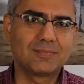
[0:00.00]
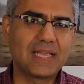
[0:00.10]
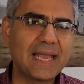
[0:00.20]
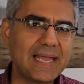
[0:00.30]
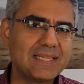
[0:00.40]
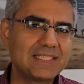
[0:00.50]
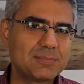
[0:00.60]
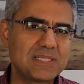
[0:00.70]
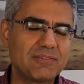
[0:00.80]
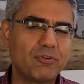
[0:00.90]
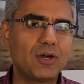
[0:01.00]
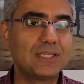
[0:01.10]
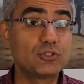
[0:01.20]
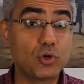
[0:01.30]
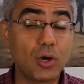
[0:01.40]
and specify the
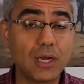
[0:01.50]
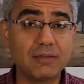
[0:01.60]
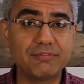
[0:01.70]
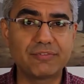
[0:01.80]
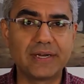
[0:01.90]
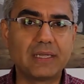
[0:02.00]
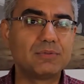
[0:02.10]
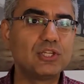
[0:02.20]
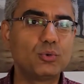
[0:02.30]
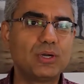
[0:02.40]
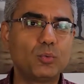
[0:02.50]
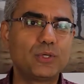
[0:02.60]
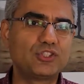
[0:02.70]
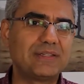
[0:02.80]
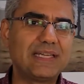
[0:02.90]
time frame during which
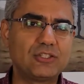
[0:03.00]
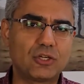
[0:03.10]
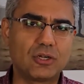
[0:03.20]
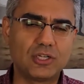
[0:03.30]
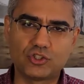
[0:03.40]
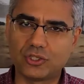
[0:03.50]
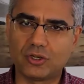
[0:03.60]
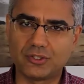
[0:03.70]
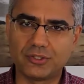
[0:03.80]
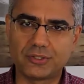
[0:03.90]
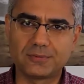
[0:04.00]
the data collection occurred.